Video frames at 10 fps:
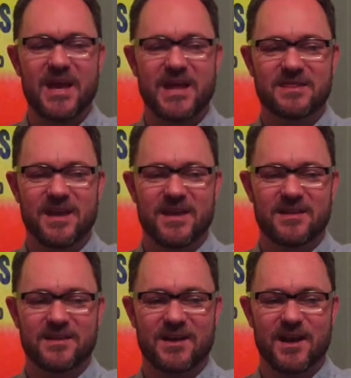and
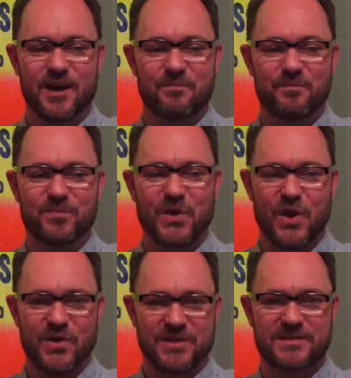then um, the
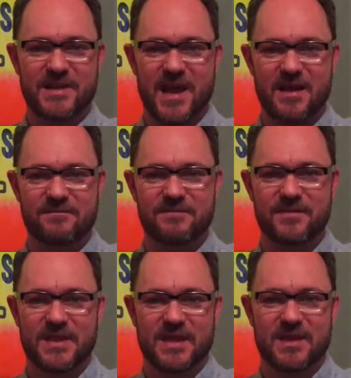artists have
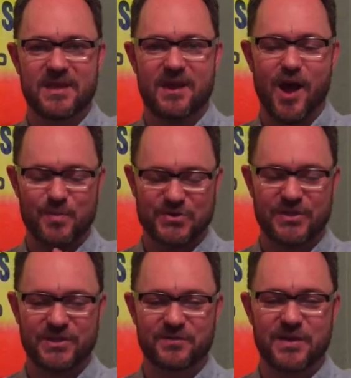the
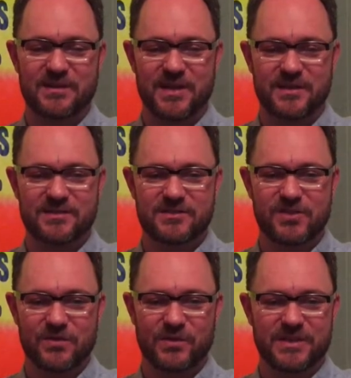option, and they
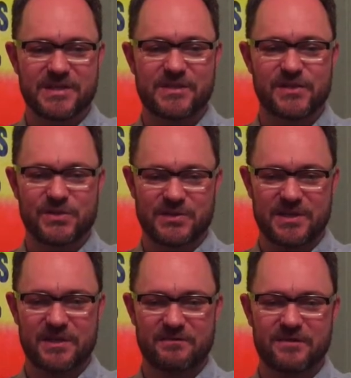generally tend to use
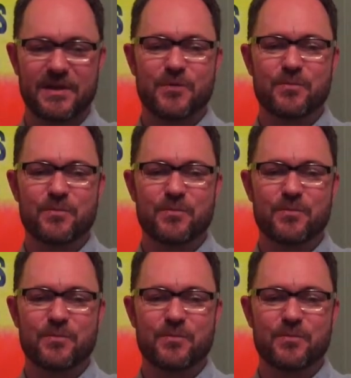it, of